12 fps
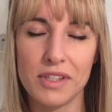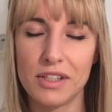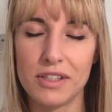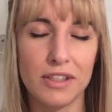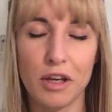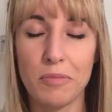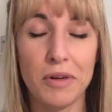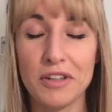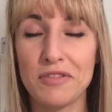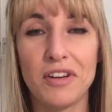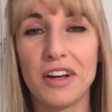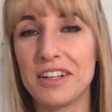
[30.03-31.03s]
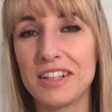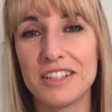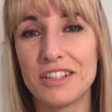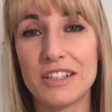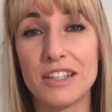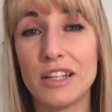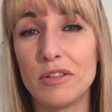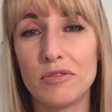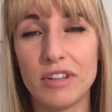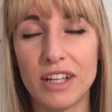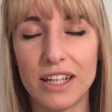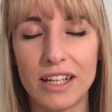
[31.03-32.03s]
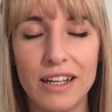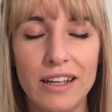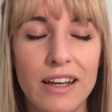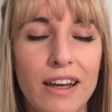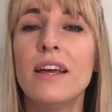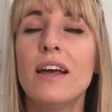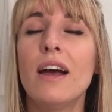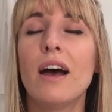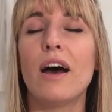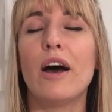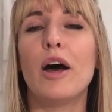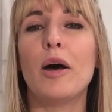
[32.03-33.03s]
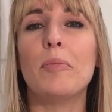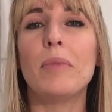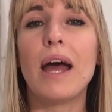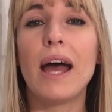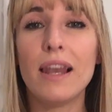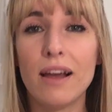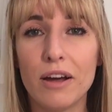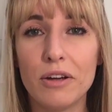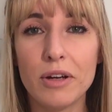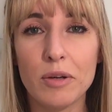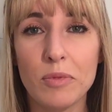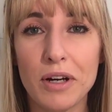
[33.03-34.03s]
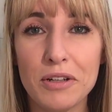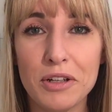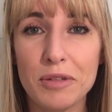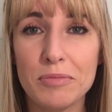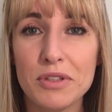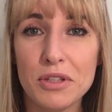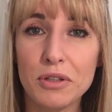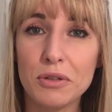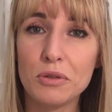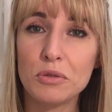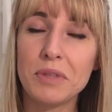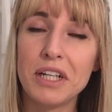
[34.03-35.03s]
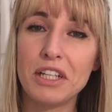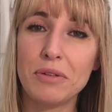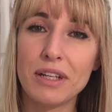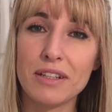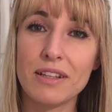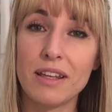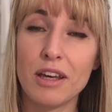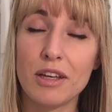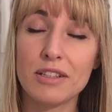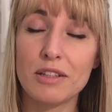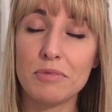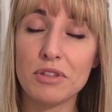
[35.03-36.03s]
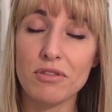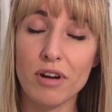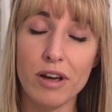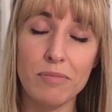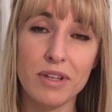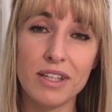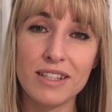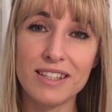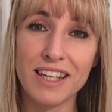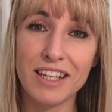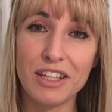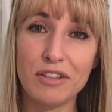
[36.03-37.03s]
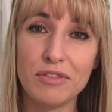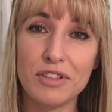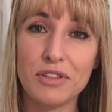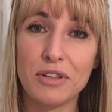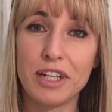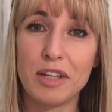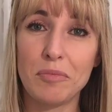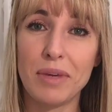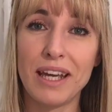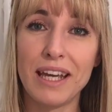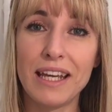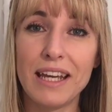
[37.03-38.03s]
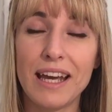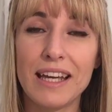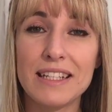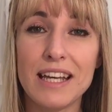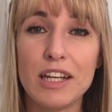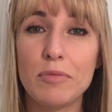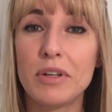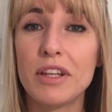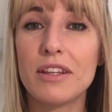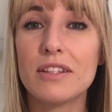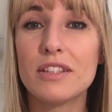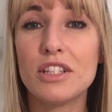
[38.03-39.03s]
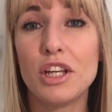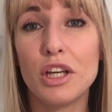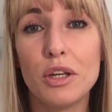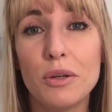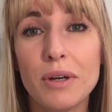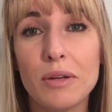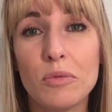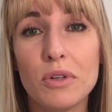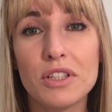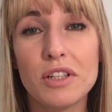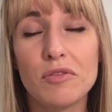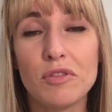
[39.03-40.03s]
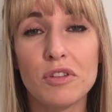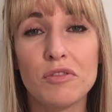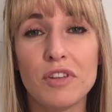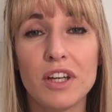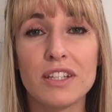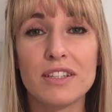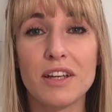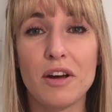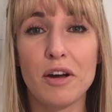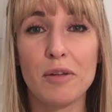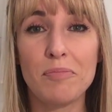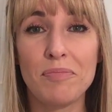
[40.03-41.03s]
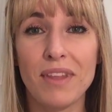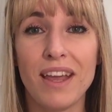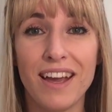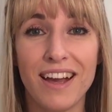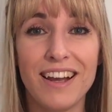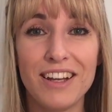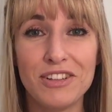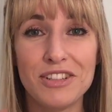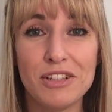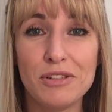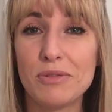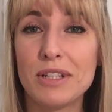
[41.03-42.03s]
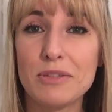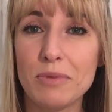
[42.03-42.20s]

just so much fun. It's just lovely. Hello and welcome to all my new subscribers. Thank you for joining me, and anybody that's new and watching for the first time, hello to you as